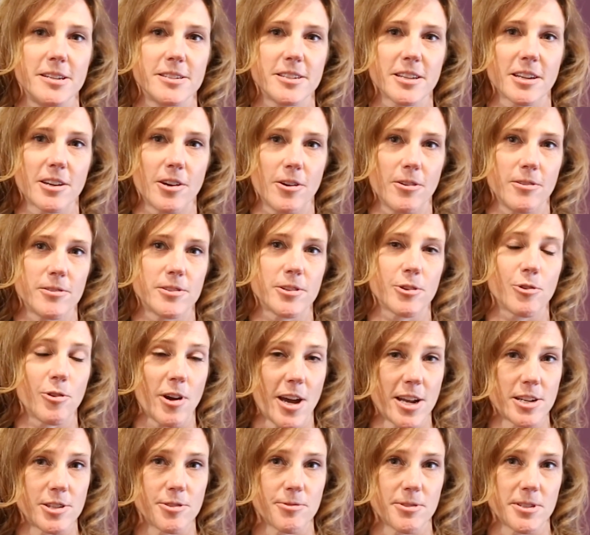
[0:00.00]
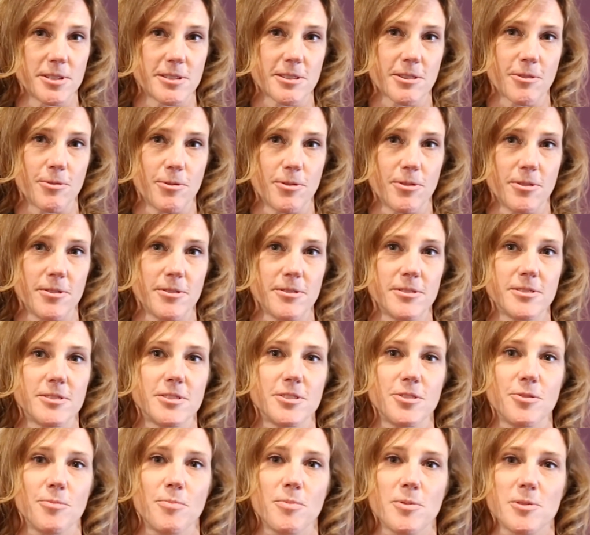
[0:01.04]
to go to graduate school
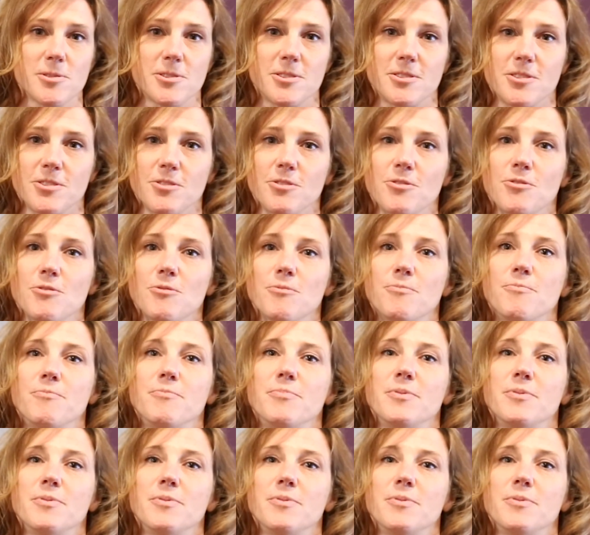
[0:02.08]
to pursue